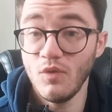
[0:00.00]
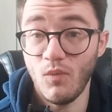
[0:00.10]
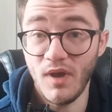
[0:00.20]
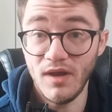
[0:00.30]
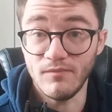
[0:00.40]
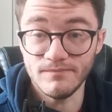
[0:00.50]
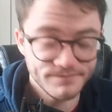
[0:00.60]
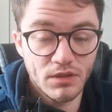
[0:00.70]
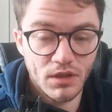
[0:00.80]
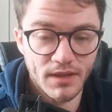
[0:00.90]
Wow.
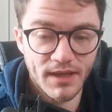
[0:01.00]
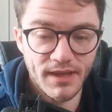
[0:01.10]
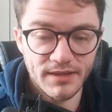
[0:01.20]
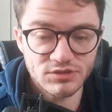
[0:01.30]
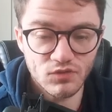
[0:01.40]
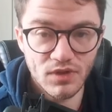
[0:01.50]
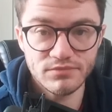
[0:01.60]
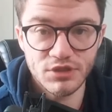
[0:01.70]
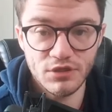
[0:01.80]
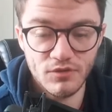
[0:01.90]
Okay, it's all up
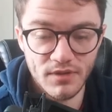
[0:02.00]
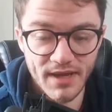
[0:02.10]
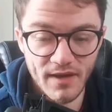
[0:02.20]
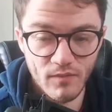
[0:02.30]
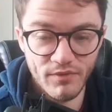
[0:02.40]
to you now,